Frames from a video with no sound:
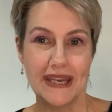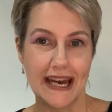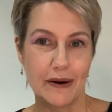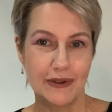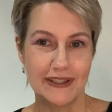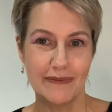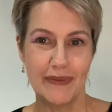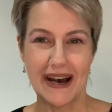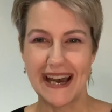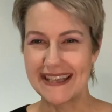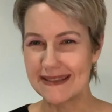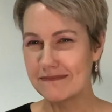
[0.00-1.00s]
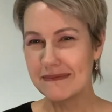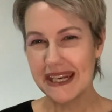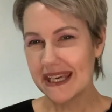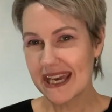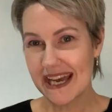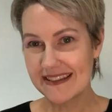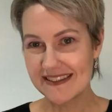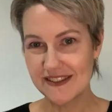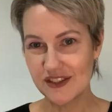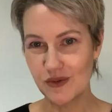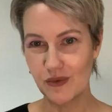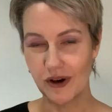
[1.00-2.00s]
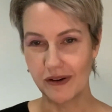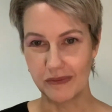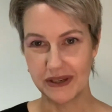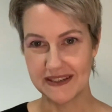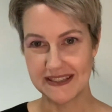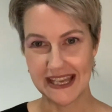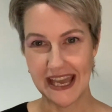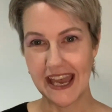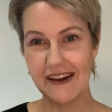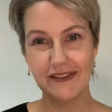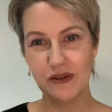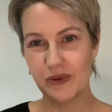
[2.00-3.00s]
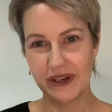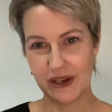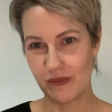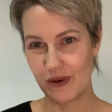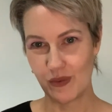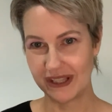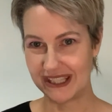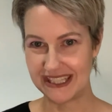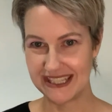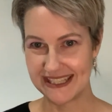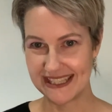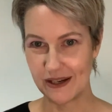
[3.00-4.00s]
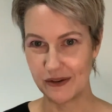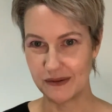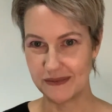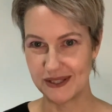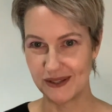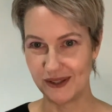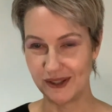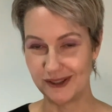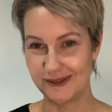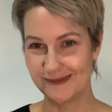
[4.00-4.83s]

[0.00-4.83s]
able to buy as many cats as you want because everybody will be willing to sell them to you.